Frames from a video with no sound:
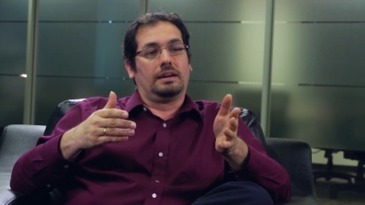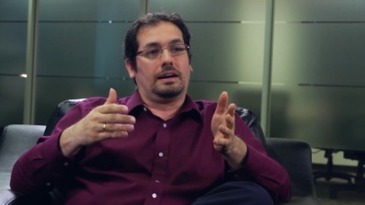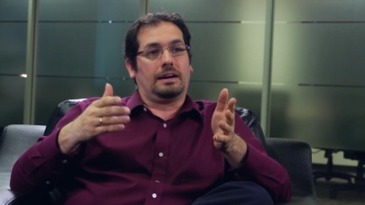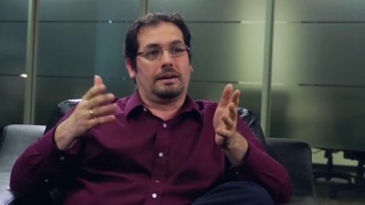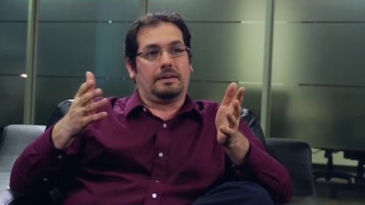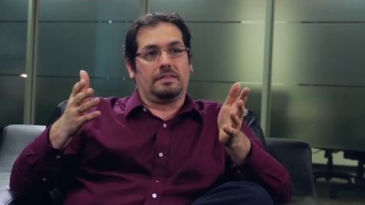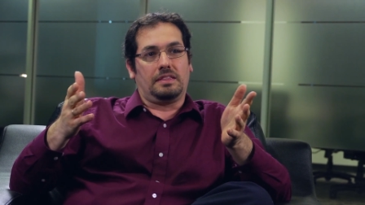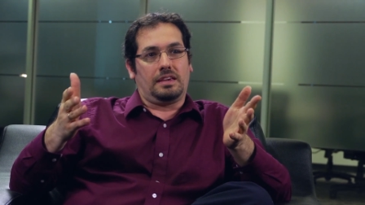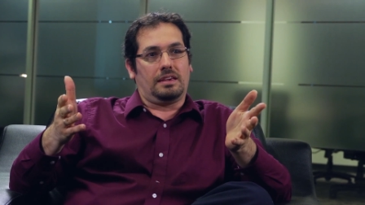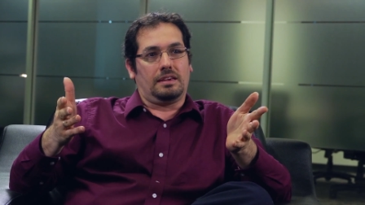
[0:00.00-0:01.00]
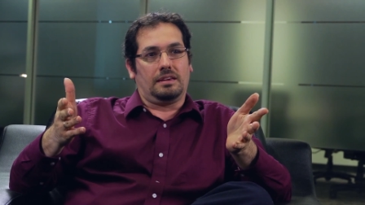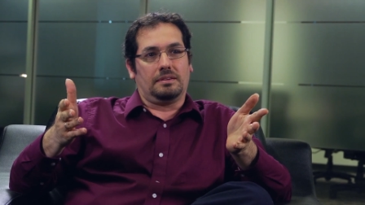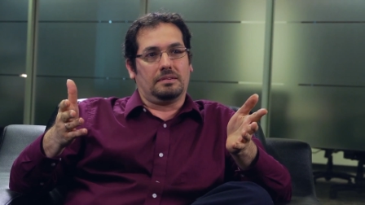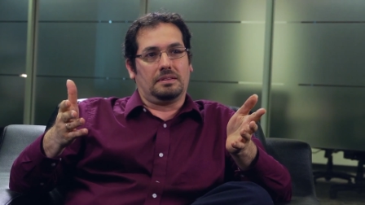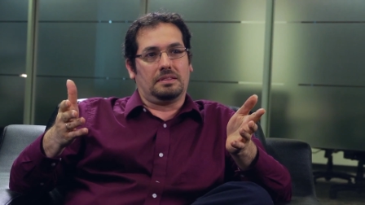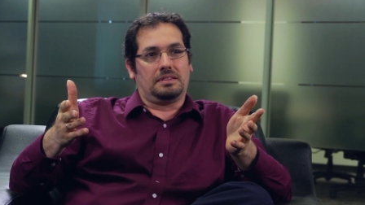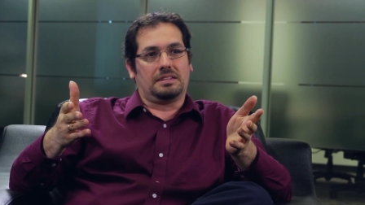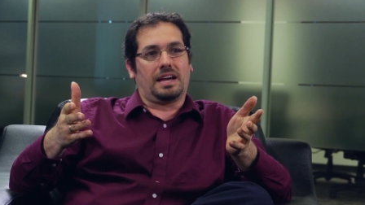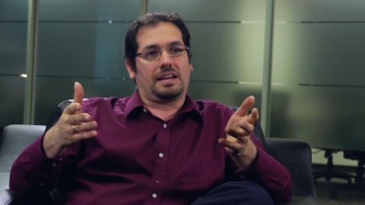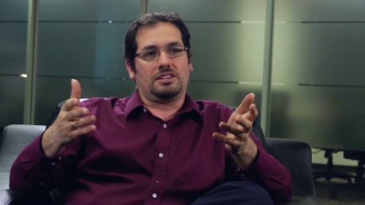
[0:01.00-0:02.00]
the
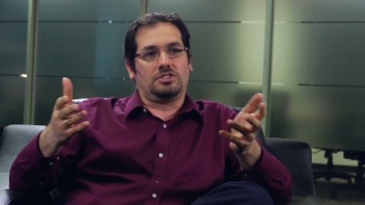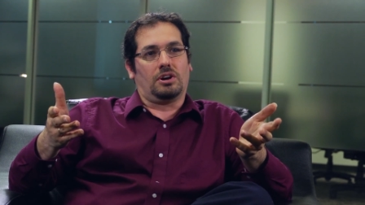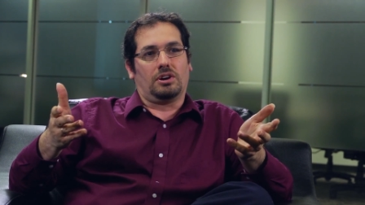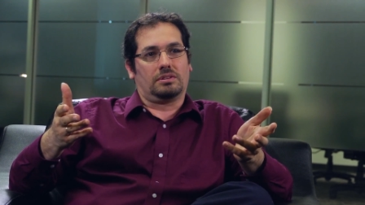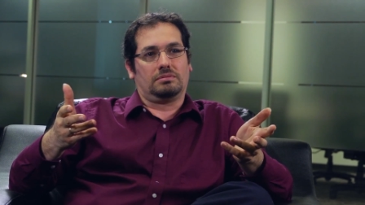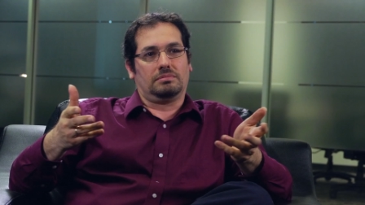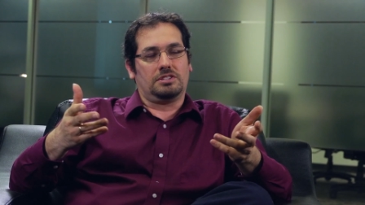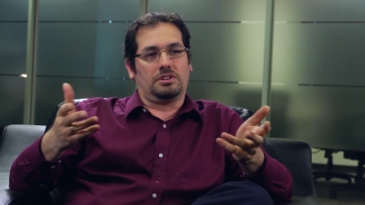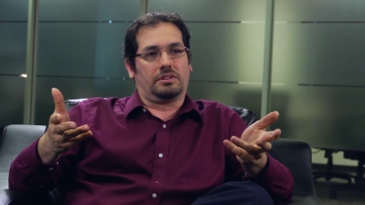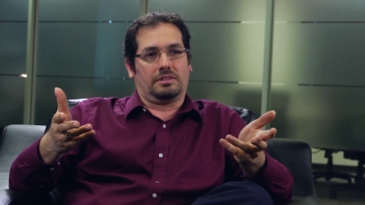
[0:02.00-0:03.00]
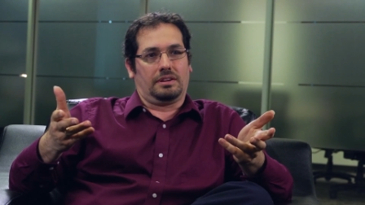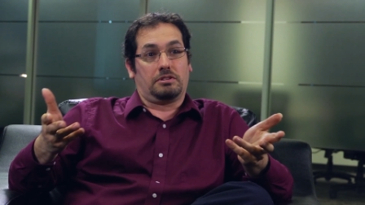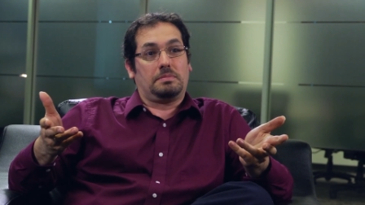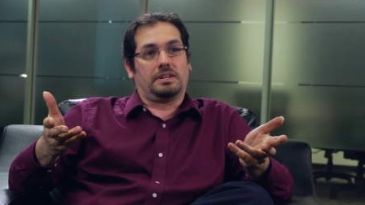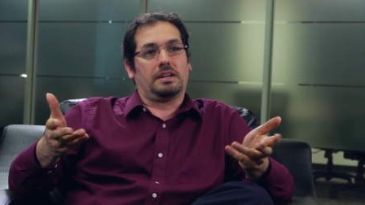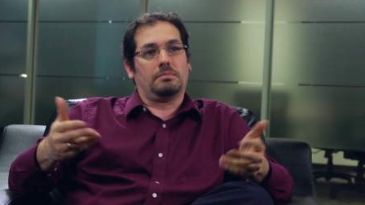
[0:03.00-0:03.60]
data is not encrypted